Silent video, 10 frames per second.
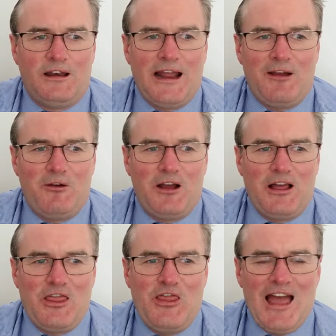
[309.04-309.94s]
Now,
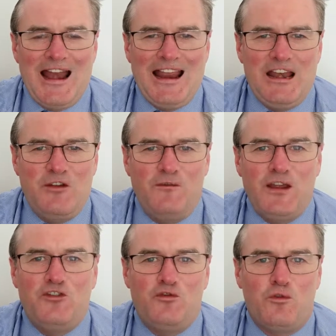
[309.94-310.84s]
that
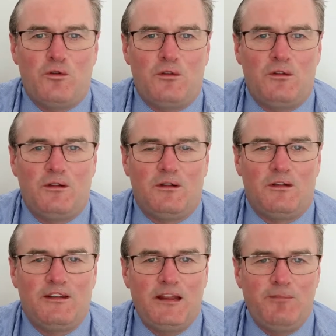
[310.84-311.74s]
individual
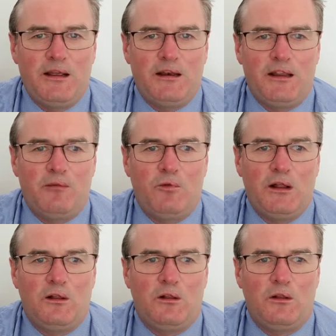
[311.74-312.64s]
typically
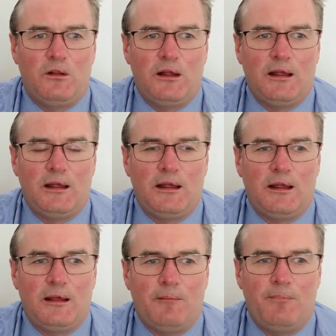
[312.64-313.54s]
will
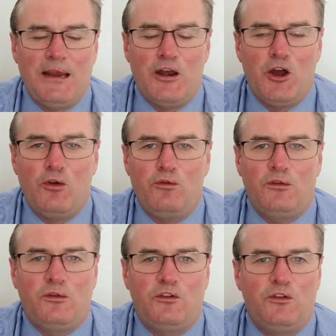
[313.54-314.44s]
be
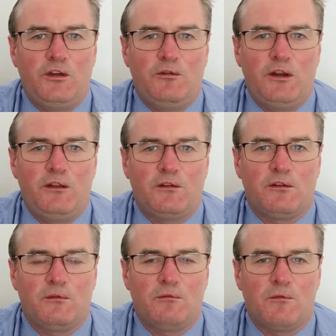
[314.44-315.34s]
known to the
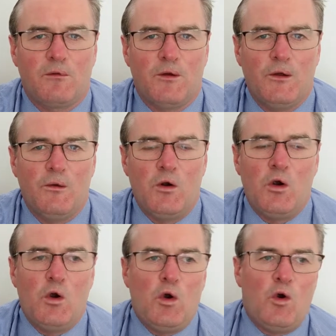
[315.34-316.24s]
audience, right?
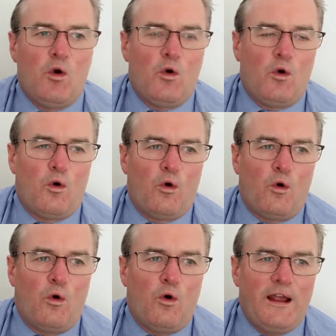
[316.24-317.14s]

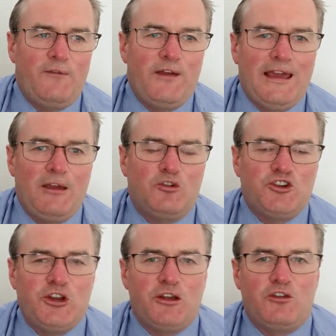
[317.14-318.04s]
Or if he or
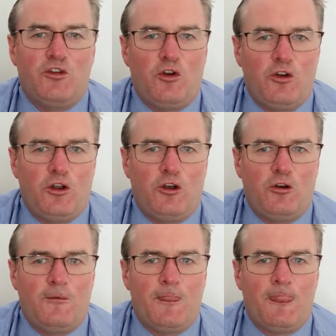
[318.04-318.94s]
she is not known,